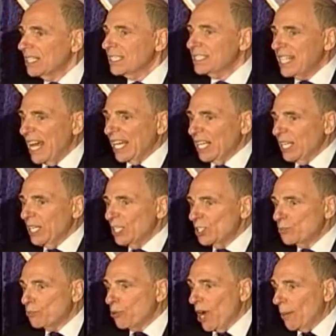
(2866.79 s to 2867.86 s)
taking his
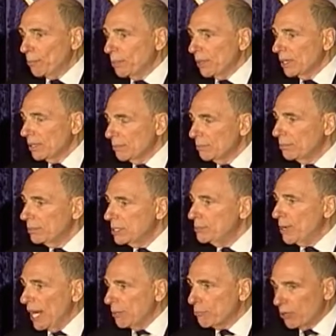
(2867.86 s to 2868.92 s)

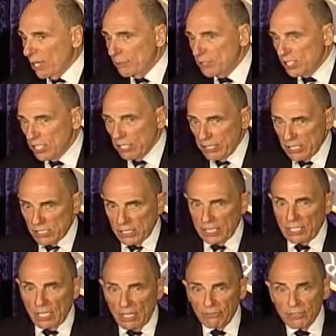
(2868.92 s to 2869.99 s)
debate prep seriously
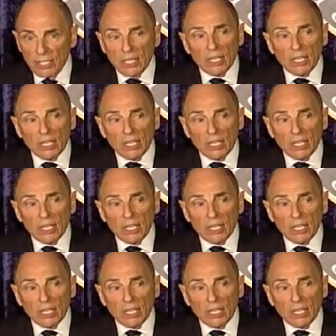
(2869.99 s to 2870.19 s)
enough,